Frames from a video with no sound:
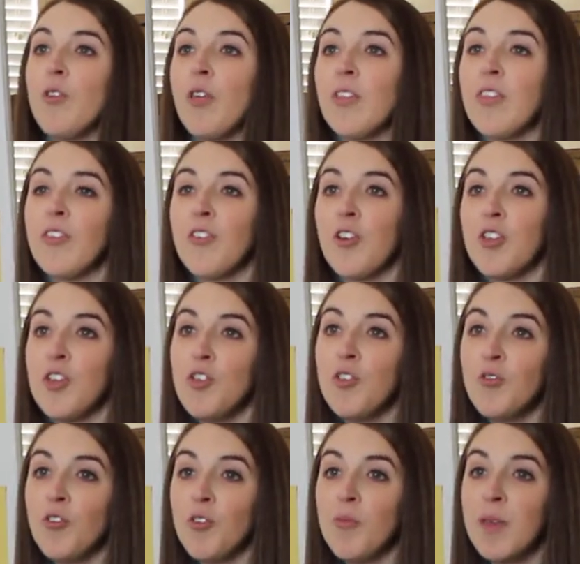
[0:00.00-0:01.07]
feel like these are
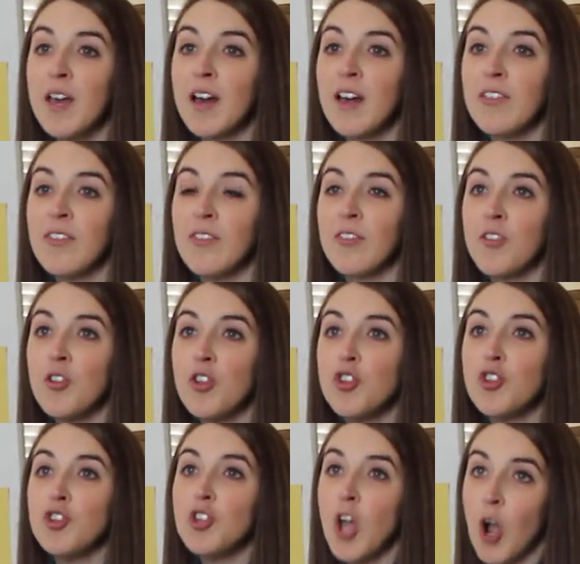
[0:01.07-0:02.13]
useful because the
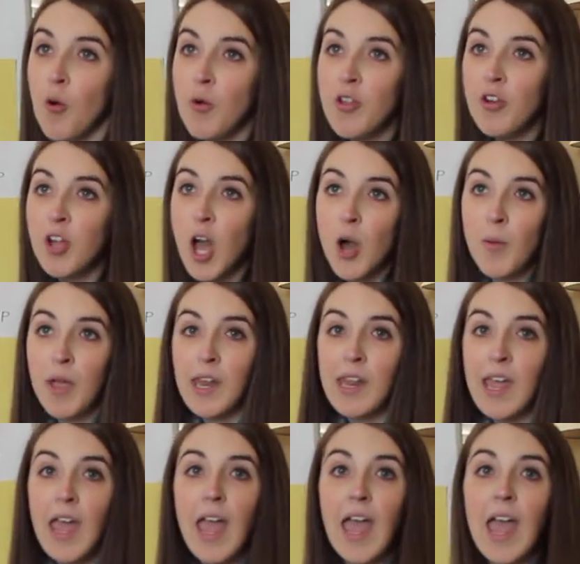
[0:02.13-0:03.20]
students know where they're going
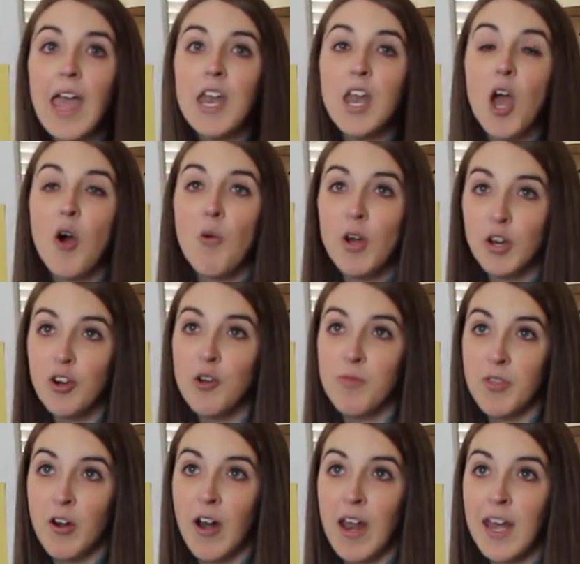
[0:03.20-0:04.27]
and know what
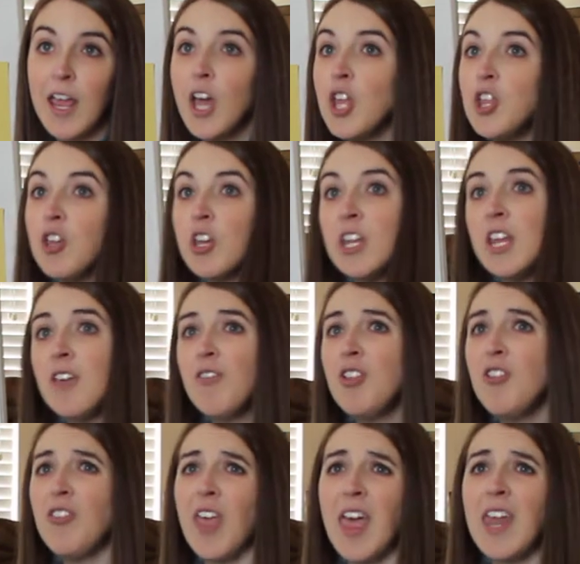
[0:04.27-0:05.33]
group they're in. You can even
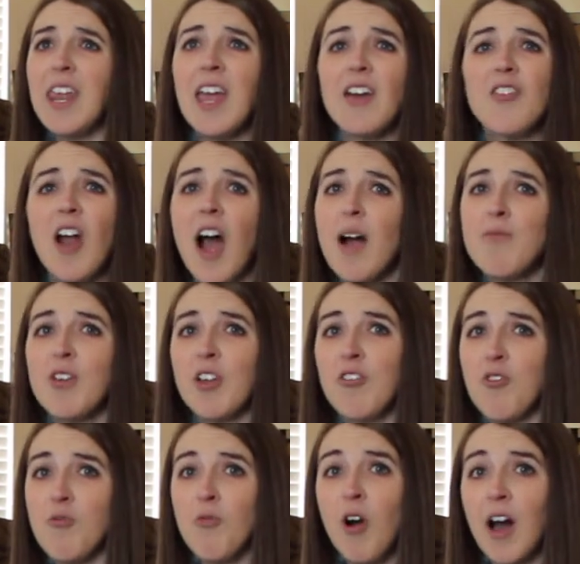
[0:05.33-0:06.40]
use any other
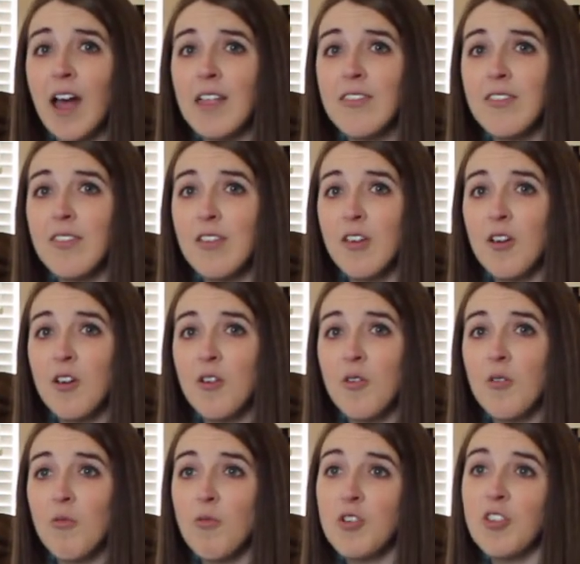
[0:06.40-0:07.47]
object you want,
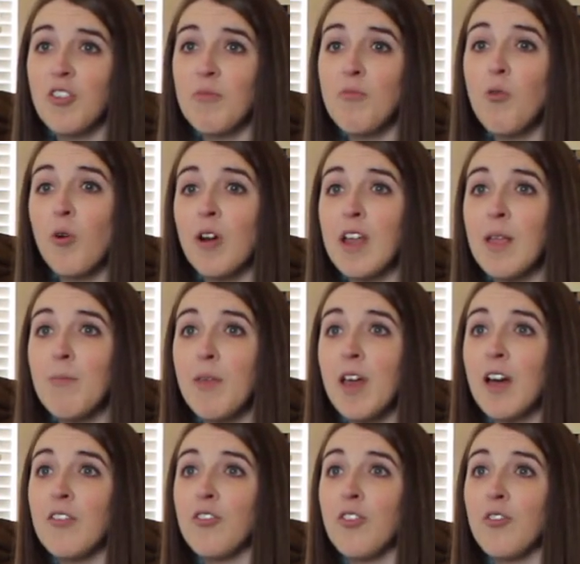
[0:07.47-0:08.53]
which is important
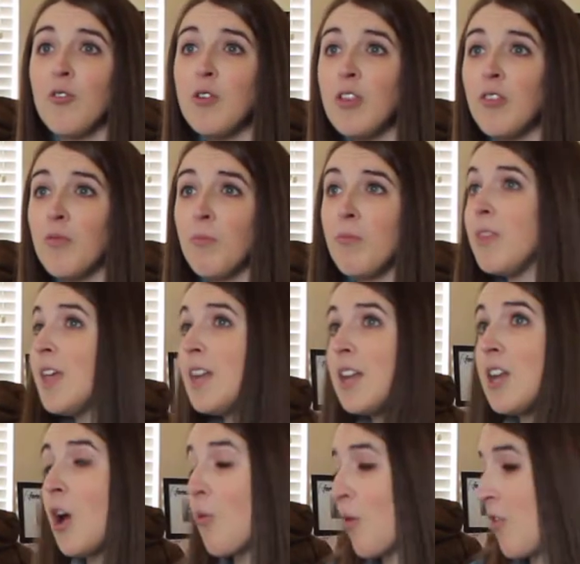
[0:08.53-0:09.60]
because the students need
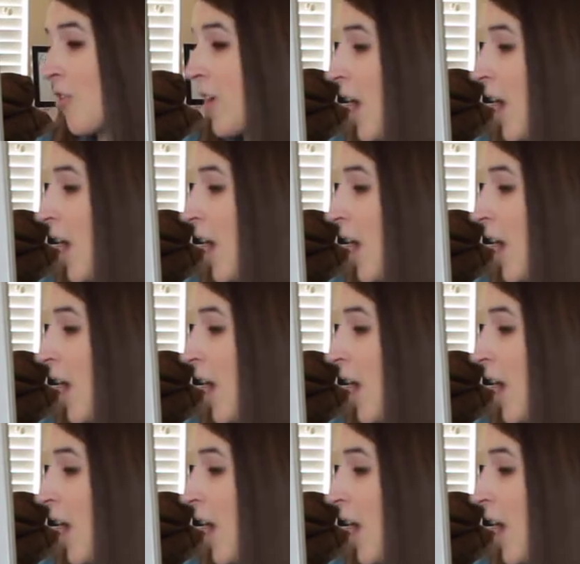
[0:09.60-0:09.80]
to know where they're